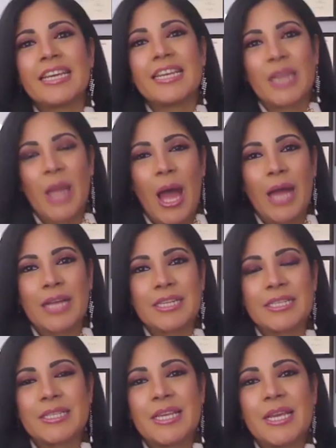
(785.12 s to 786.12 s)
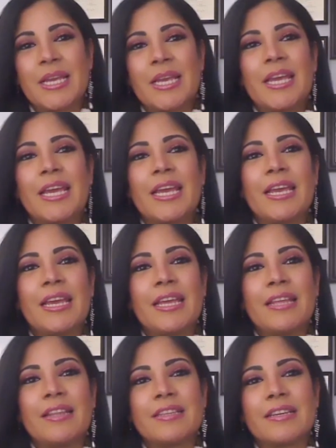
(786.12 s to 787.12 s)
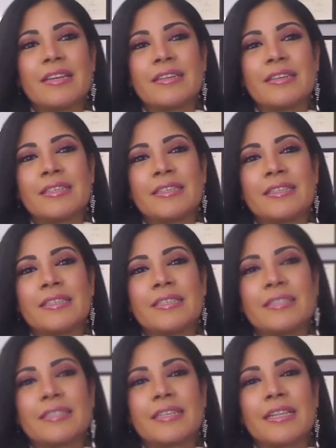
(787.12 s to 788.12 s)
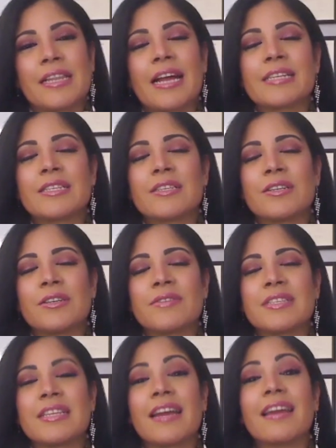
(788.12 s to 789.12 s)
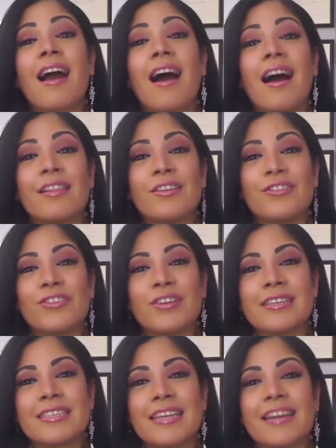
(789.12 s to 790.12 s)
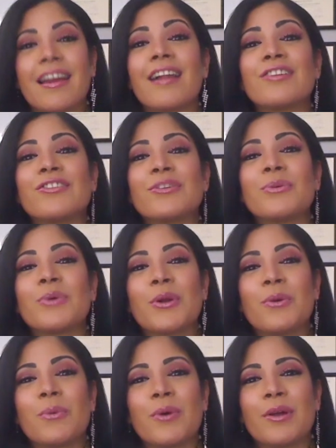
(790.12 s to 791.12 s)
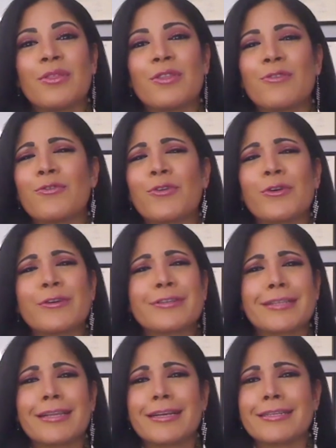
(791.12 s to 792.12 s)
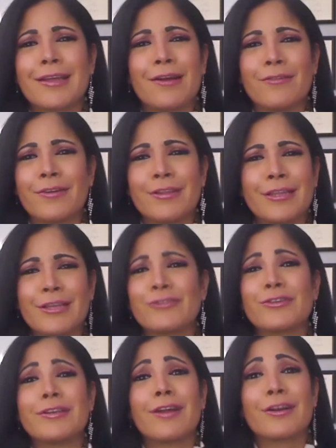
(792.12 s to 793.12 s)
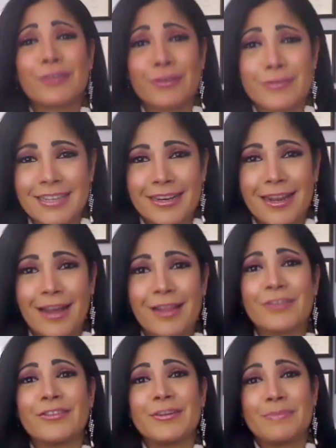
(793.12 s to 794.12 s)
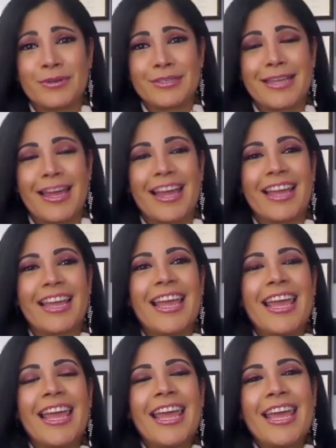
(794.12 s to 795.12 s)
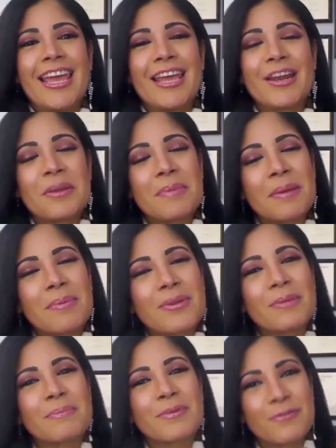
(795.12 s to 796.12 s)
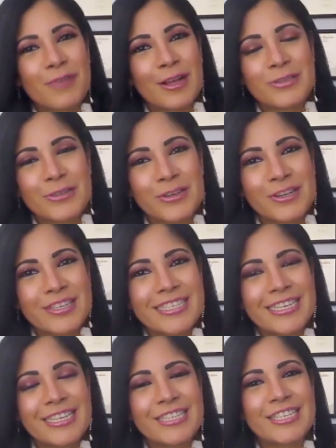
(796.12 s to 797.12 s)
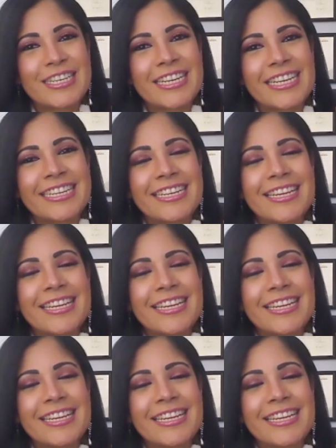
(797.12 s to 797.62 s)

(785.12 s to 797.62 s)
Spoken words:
in class in the class of psychology 101, the first class ever, the introduction of psychology per se. And I remember the professor teaching,